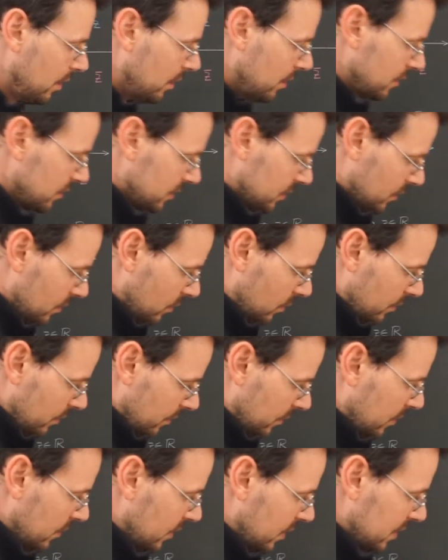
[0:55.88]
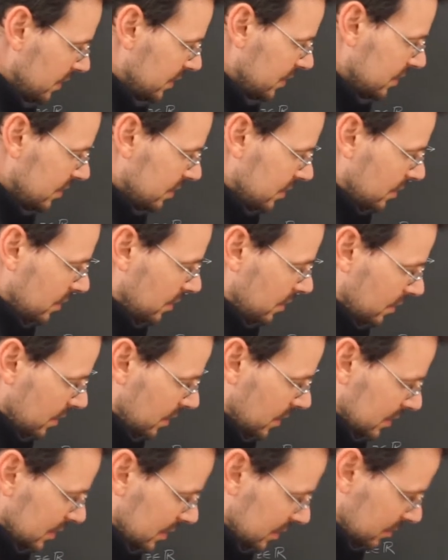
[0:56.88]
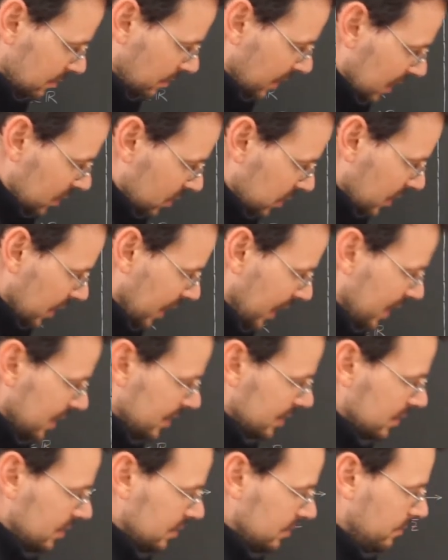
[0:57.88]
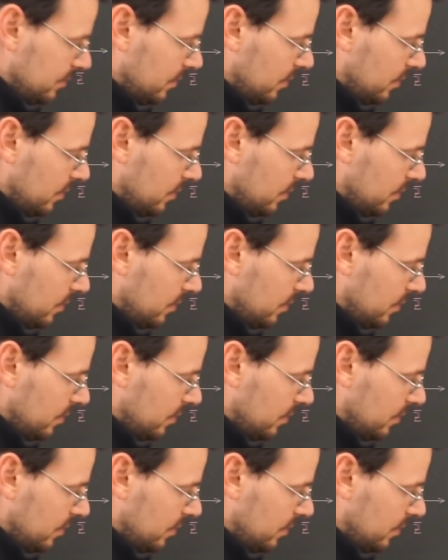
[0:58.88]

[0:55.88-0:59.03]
So this is a special case,